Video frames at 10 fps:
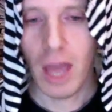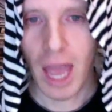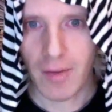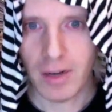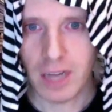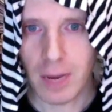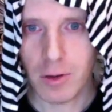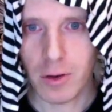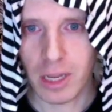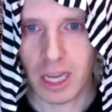Every time
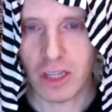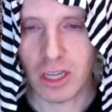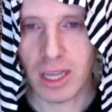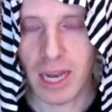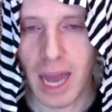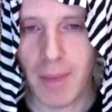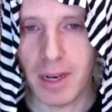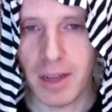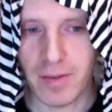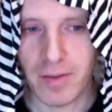you're engaging in that habit,
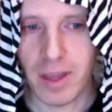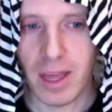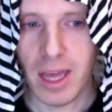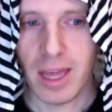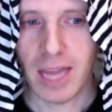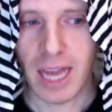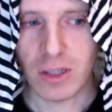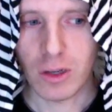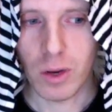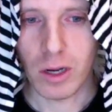if
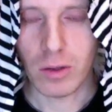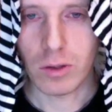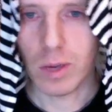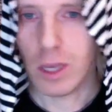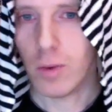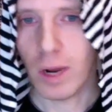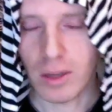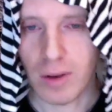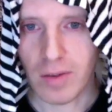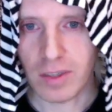that's you want to lose weight, you write
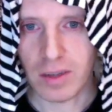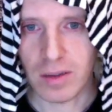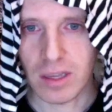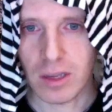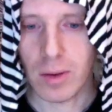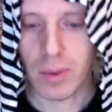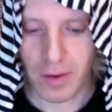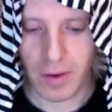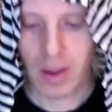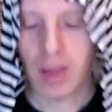down every single thing you eat, whatever.